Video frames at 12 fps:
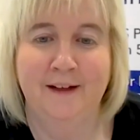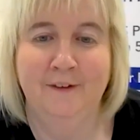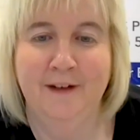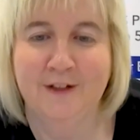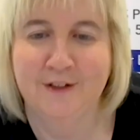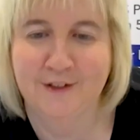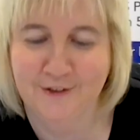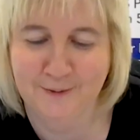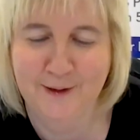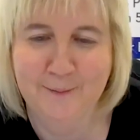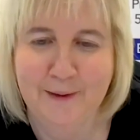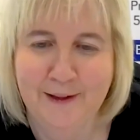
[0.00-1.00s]
direction
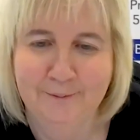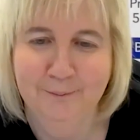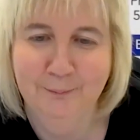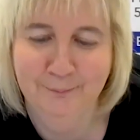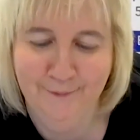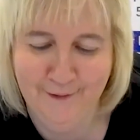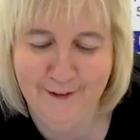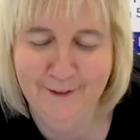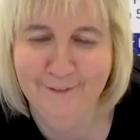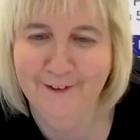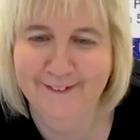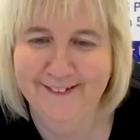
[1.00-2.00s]
to where my mum thought
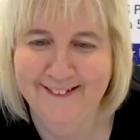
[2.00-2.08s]
I was.